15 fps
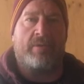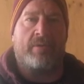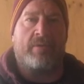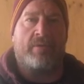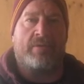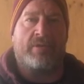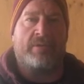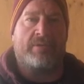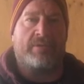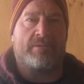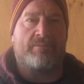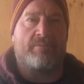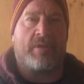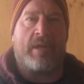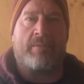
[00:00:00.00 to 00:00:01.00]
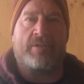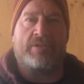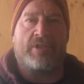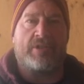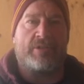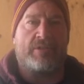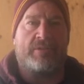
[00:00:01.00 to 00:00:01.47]
You know, it isn't probably
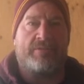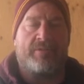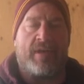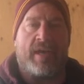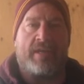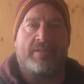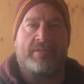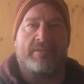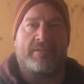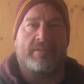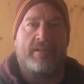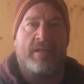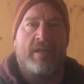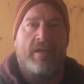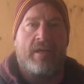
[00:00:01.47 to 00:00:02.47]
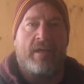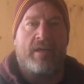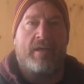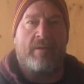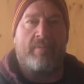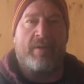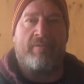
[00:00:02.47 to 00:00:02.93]
changing as fast as
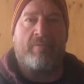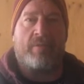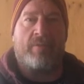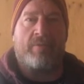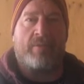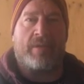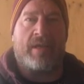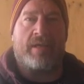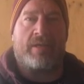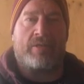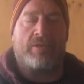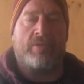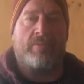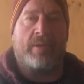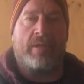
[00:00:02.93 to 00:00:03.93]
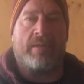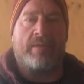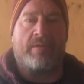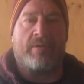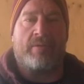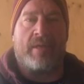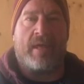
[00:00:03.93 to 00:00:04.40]
um, everyone would like it to, but
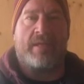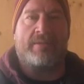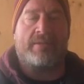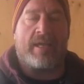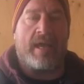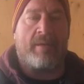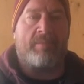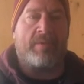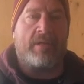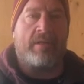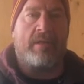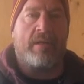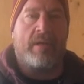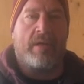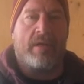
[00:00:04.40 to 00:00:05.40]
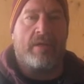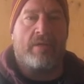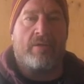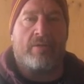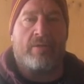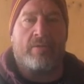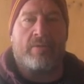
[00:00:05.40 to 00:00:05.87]
you know that is happening.
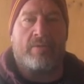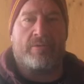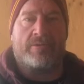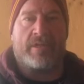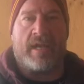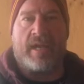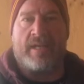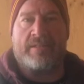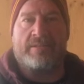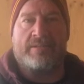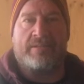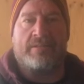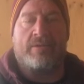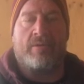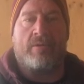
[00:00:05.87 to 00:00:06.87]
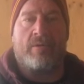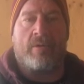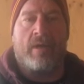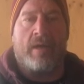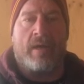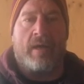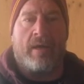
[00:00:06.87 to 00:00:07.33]
You know those guys, you know
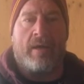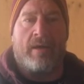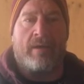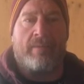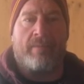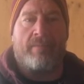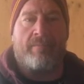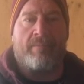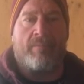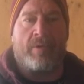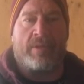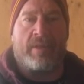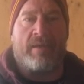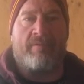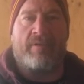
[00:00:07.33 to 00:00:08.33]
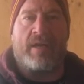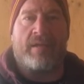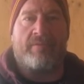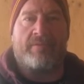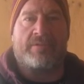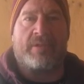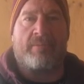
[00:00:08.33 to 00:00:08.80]
uh, what they've
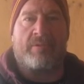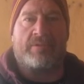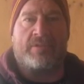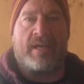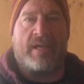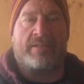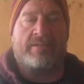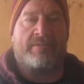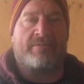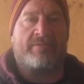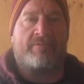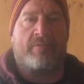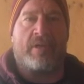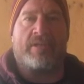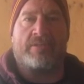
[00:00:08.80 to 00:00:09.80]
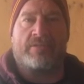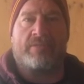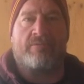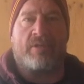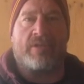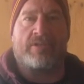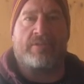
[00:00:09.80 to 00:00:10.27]
done. Some of those guys have raised
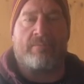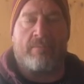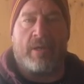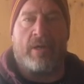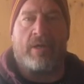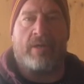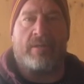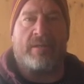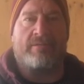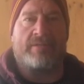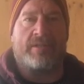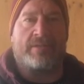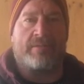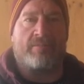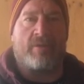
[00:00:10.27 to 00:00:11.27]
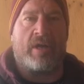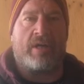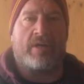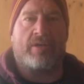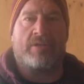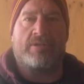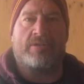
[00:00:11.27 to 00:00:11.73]
raised the bar. They've set some
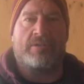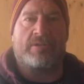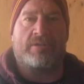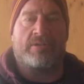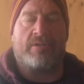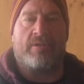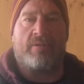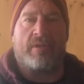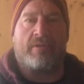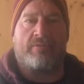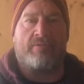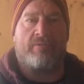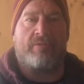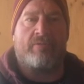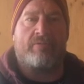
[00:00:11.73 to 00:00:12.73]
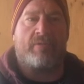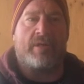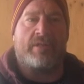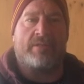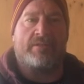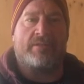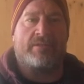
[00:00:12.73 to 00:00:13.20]
records. You know they
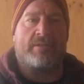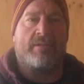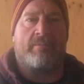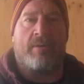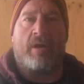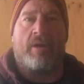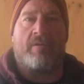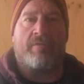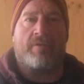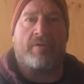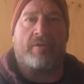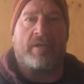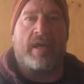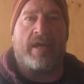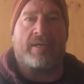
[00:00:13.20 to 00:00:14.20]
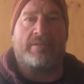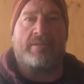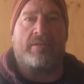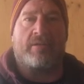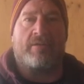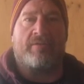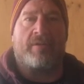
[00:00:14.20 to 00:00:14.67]
raised the bar for guys
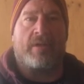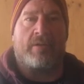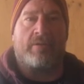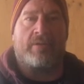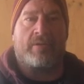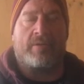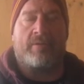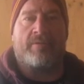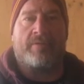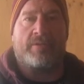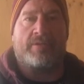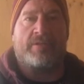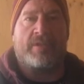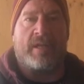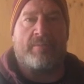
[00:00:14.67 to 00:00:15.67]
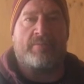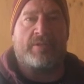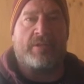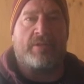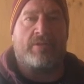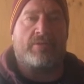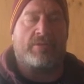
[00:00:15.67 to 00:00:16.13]
that are following in their
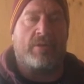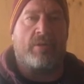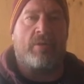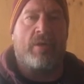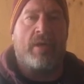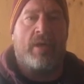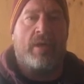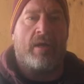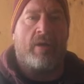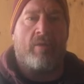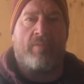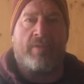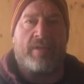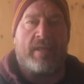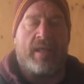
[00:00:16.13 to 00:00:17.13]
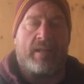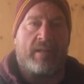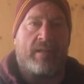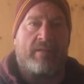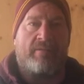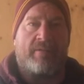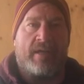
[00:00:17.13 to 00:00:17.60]
footsteps here. So hopefully
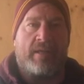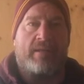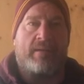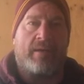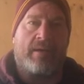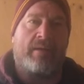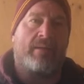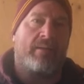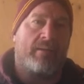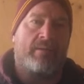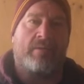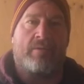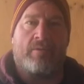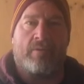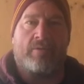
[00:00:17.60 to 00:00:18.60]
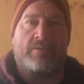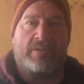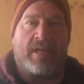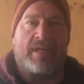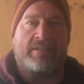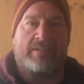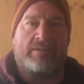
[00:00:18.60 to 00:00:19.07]
that'll elevate uh, you know
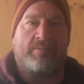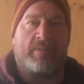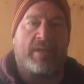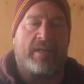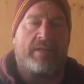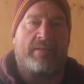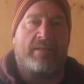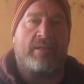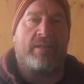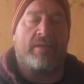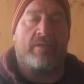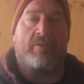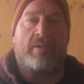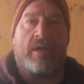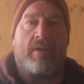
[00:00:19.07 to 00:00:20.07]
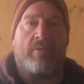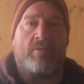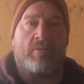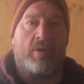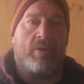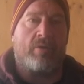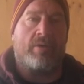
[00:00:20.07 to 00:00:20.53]
those guys' play here down
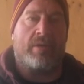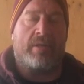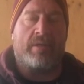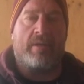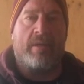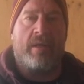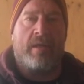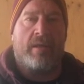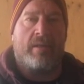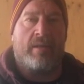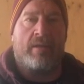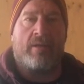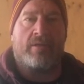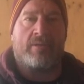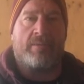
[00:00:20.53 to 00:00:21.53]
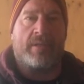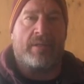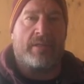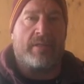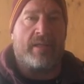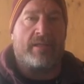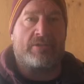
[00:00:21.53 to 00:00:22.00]
the road, and then
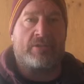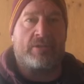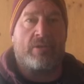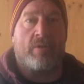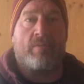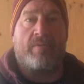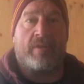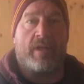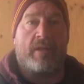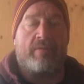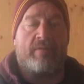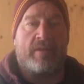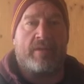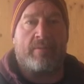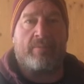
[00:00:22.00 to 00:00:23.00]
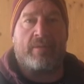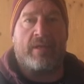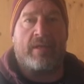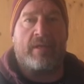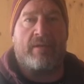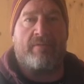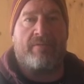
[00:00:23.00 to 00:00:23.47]
ultimately that should hopefully elevate the
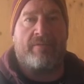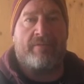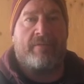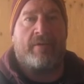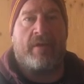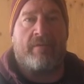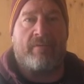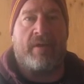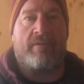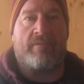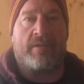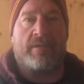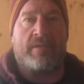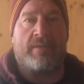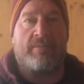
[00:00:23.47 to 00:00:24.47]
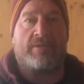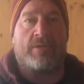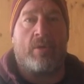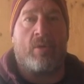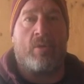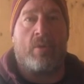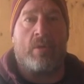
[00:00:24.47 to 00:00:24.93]
play of, of, of the team as
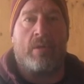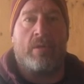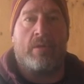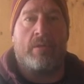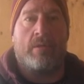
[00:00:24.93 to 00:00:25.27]
a whole.